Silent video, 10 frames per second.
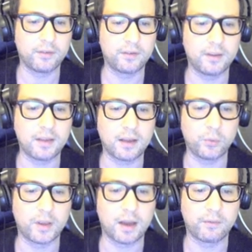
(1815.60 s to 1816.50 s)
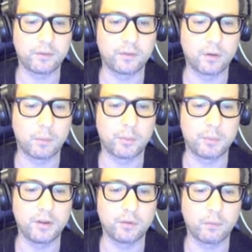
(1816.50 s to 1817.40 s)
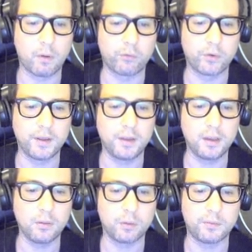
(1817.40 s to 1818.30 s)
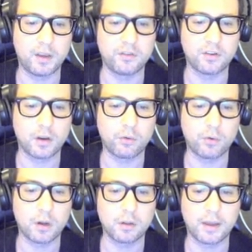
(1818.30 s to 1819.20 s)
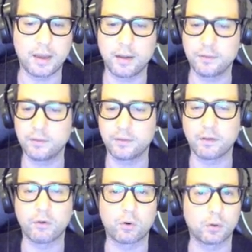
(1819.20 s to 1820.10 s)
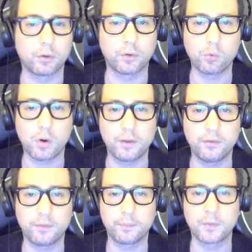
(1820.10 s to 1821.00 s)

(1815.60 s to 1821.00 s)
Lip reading: see that we have some permission of reading, the general and several other ones.